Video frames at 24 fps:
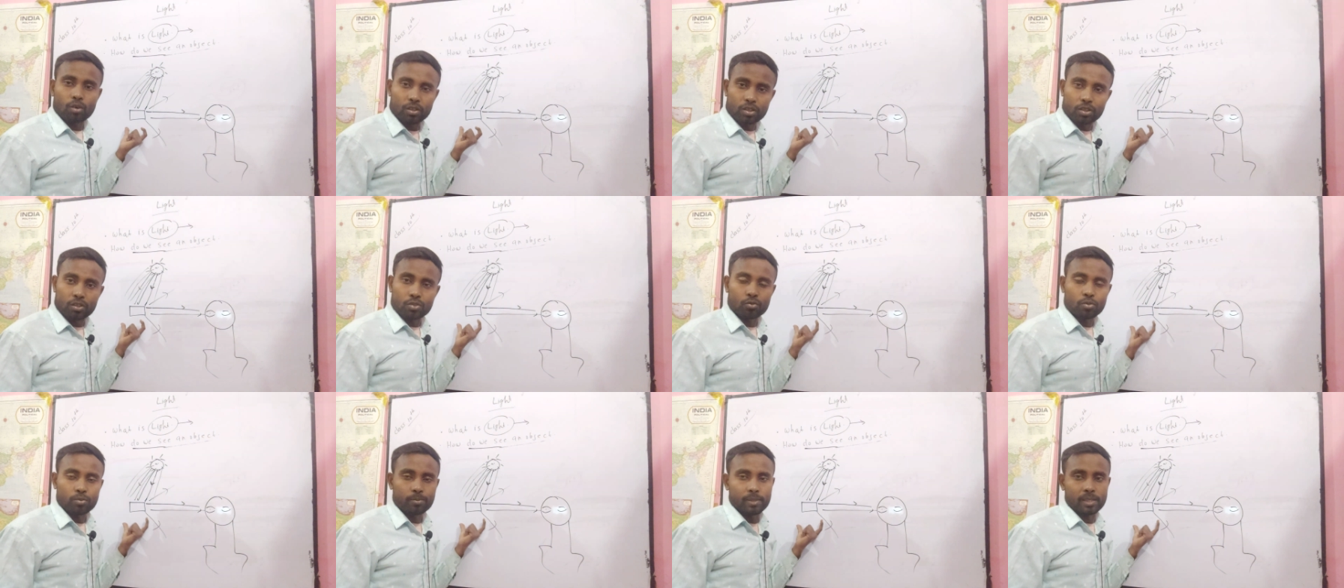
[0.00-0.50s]
or
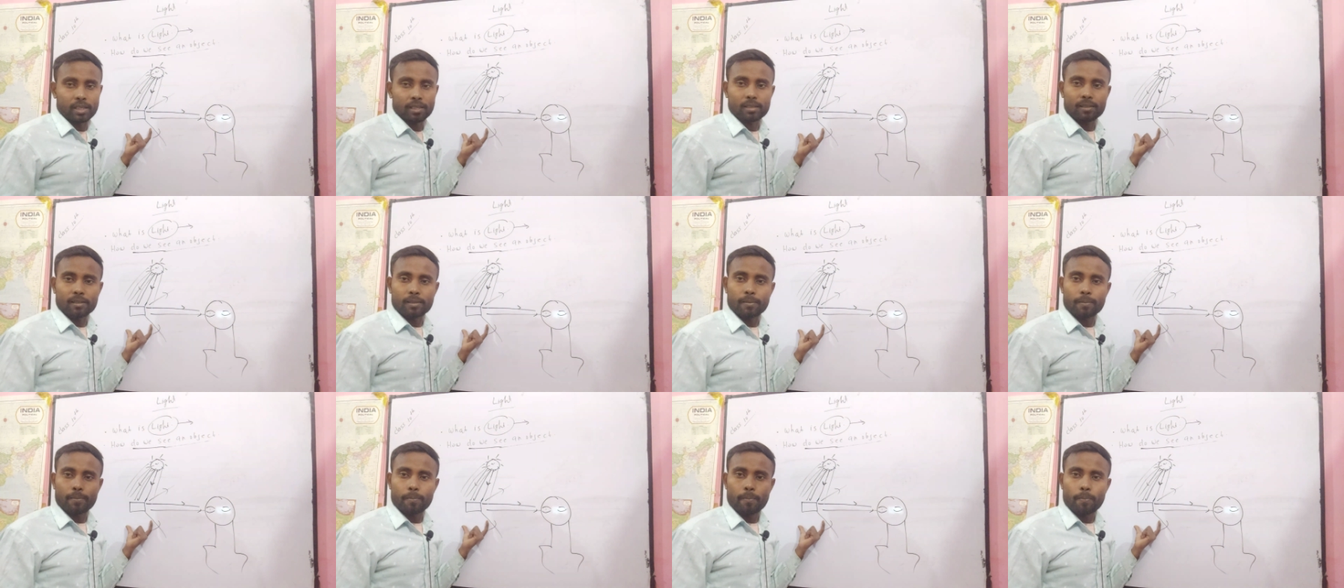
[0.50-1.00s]
this
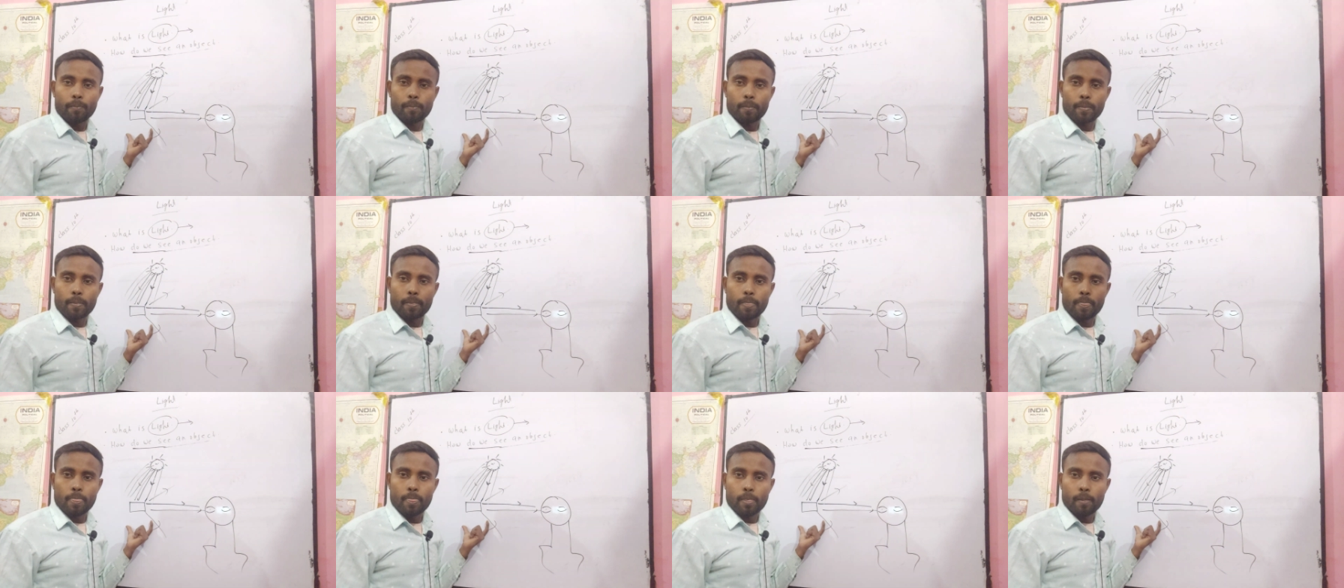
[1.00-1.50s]
object.
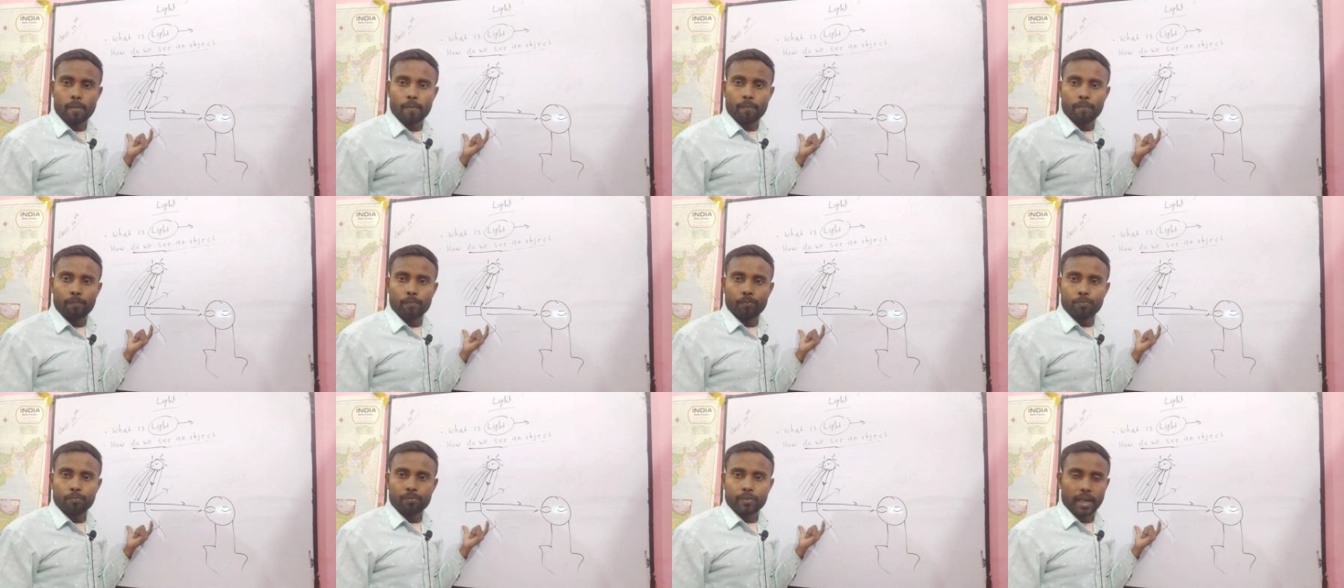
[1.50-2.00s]

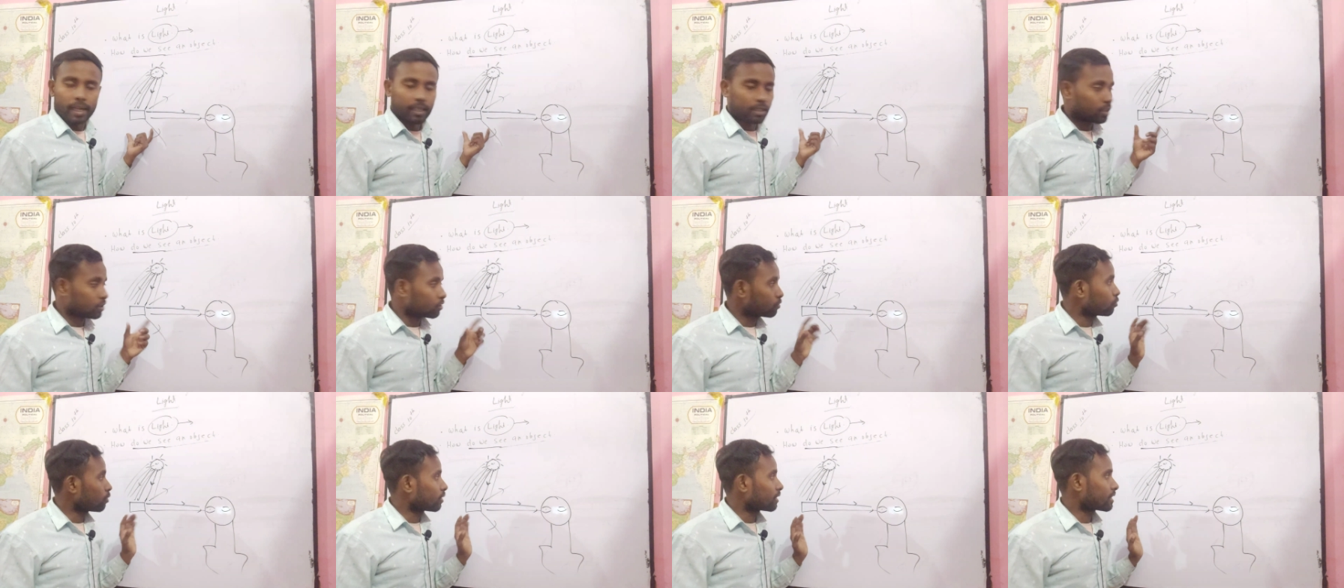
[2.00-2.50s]
I
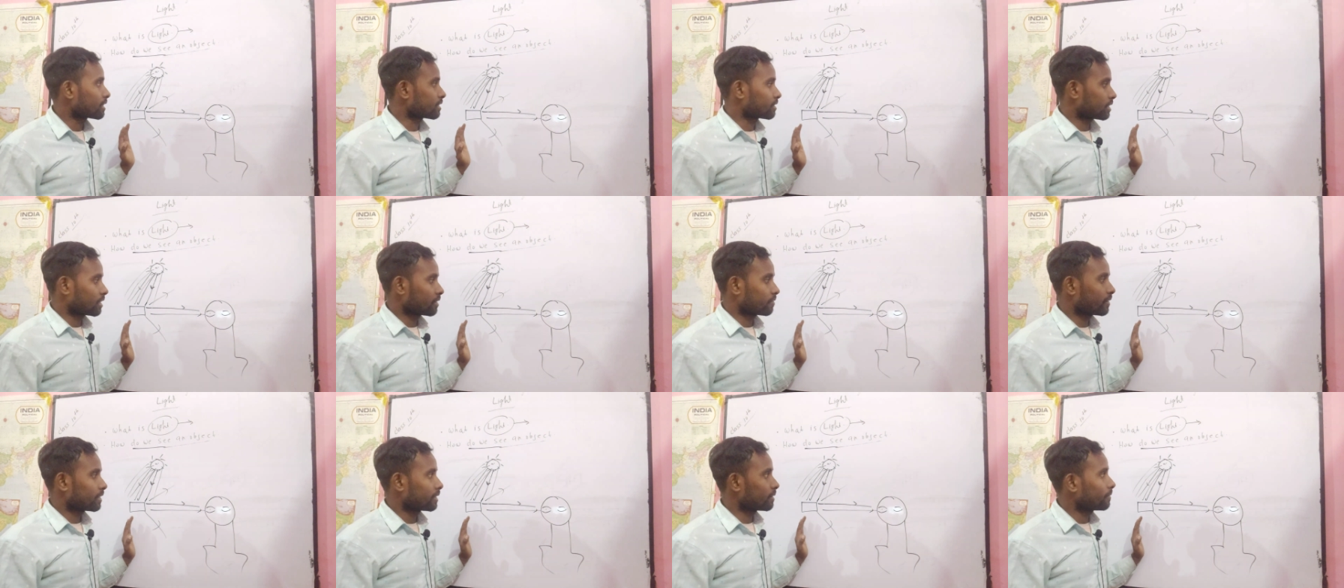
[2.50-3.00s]
think you
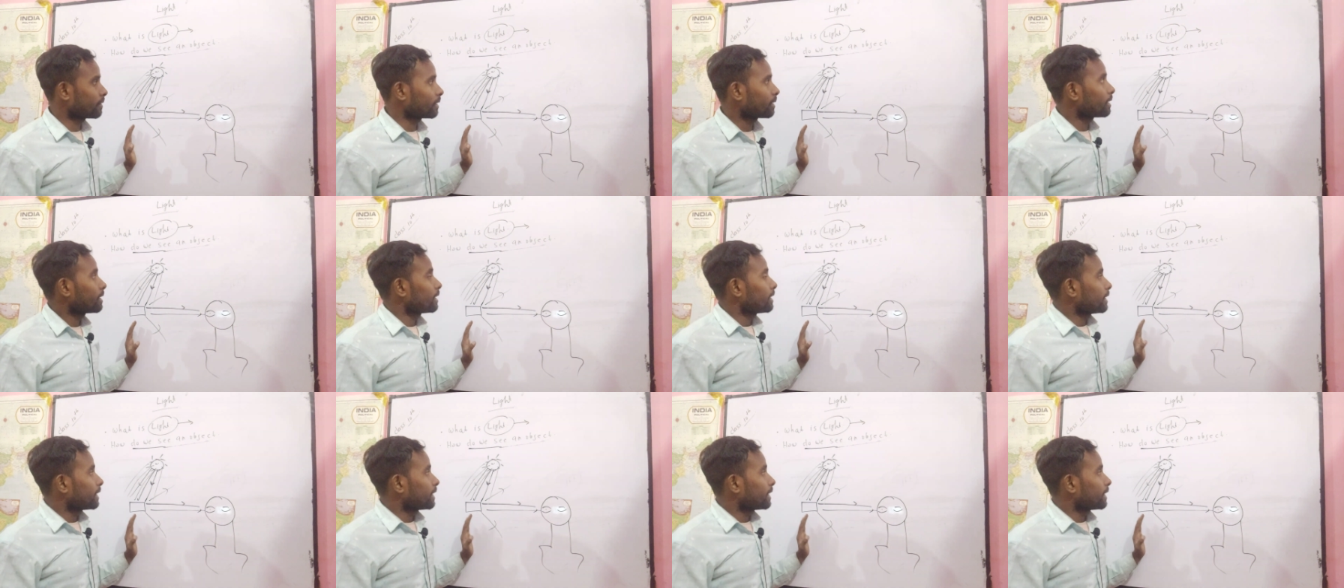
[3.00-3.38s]
understand very well.